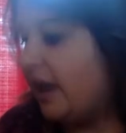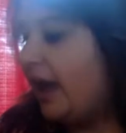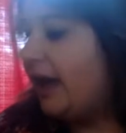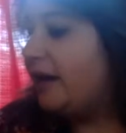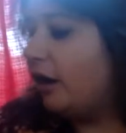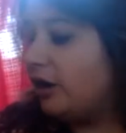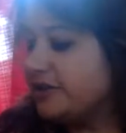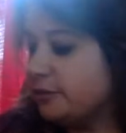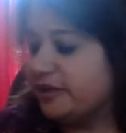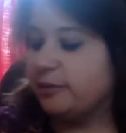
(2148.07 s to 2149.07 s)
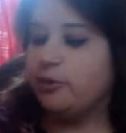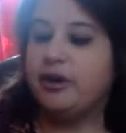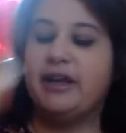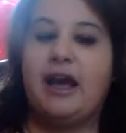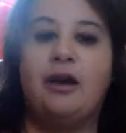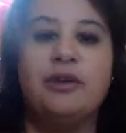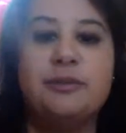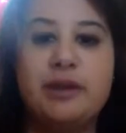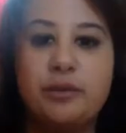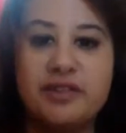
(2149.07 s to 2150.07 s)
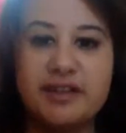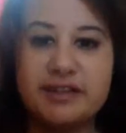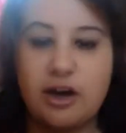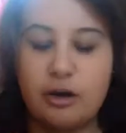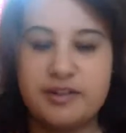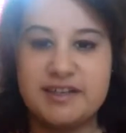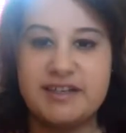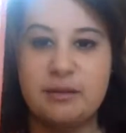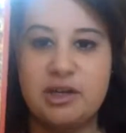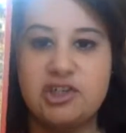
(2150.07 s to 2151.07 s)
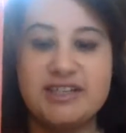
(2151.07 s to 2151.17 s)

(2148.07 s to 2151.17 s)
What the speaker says: And also what they're pointing out with me with this card, with this image,